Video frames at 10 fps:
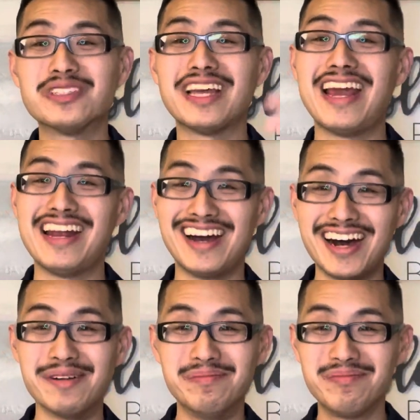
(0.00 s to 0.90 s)
and
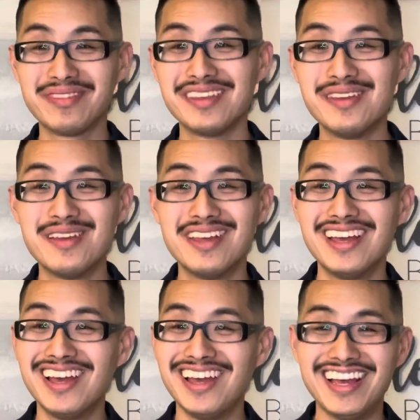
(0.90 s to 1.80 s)
up.
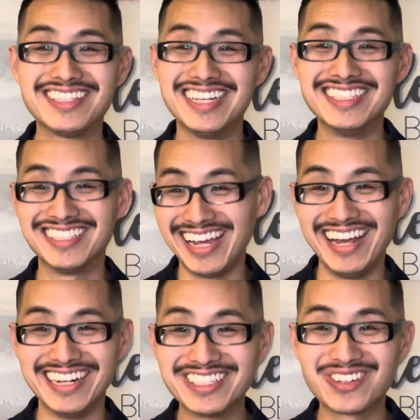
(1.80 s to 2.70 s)
It's
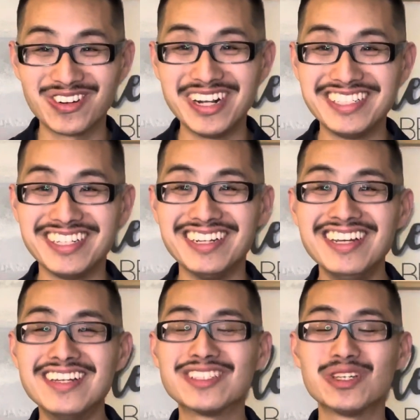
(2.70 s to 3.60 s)
insane. It's crazy.
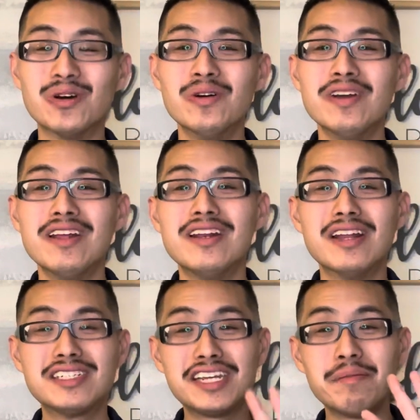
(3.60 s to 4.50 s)
So
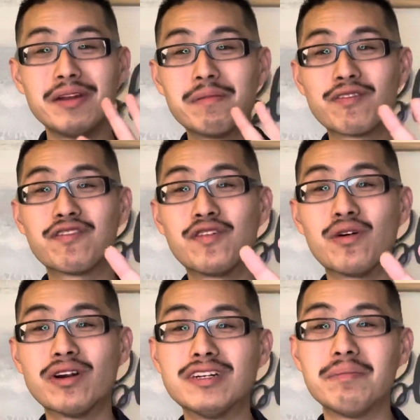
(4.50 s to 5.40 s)
tip number
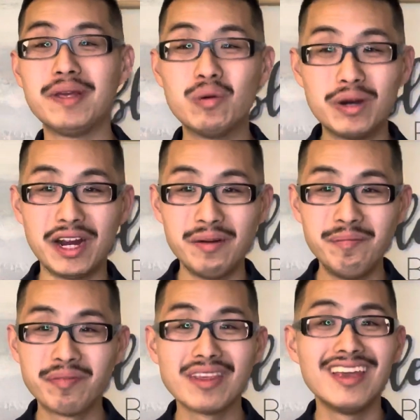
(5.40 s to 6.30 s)
four to
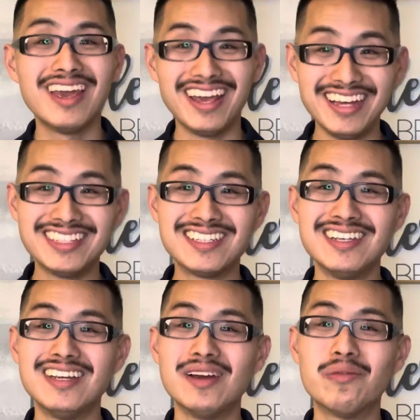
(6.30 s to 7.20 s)
beware is
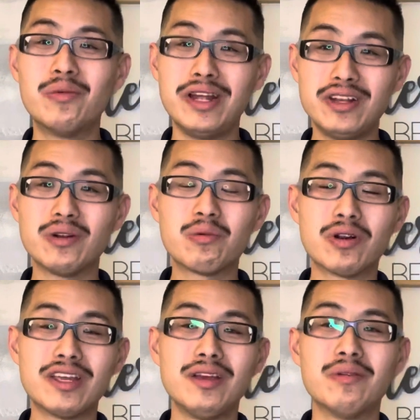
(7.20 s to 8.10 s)
when you're
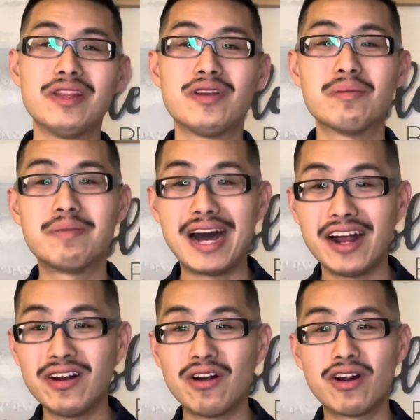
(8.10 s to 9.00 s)
working with your
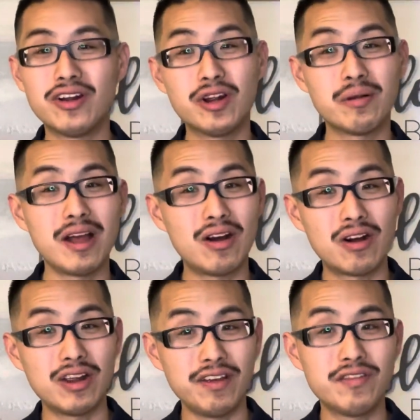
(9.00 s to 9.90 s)
buyer,
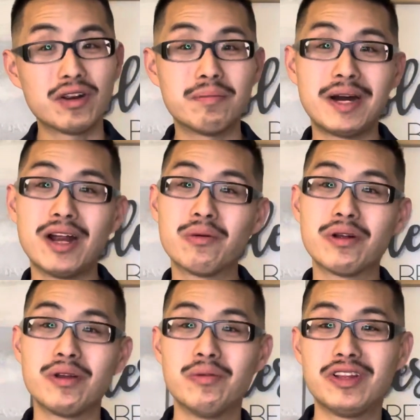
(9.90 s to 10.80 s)
or if you're a buyer
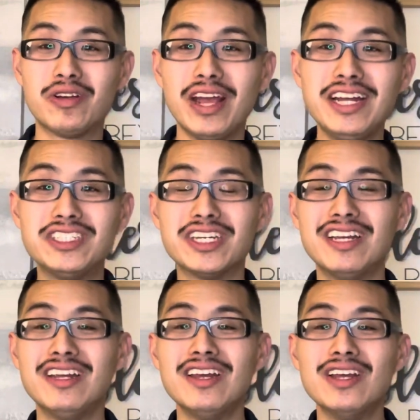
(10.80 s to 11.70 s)
working with your
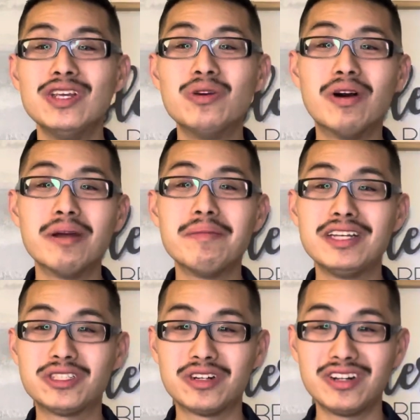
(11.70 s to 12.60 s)
agent, you want to
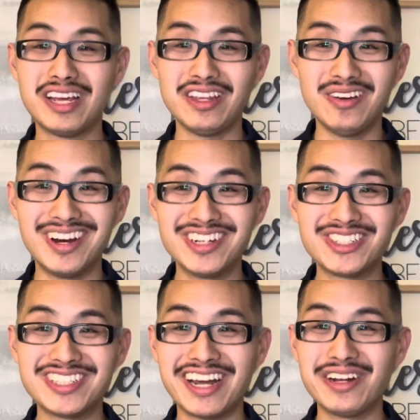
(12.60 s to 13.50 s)
make sure that you
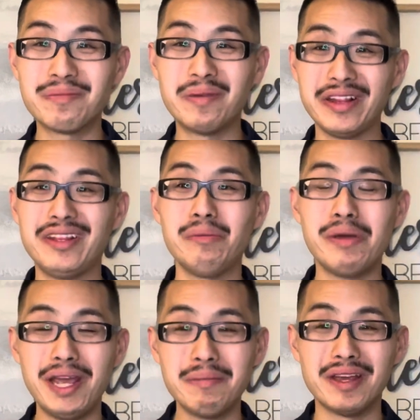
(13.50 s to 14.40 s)
understand your monthly
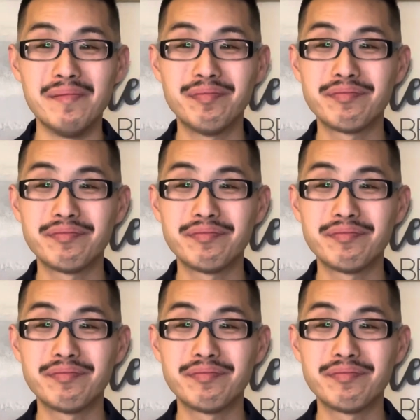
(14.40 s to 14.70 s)
payment.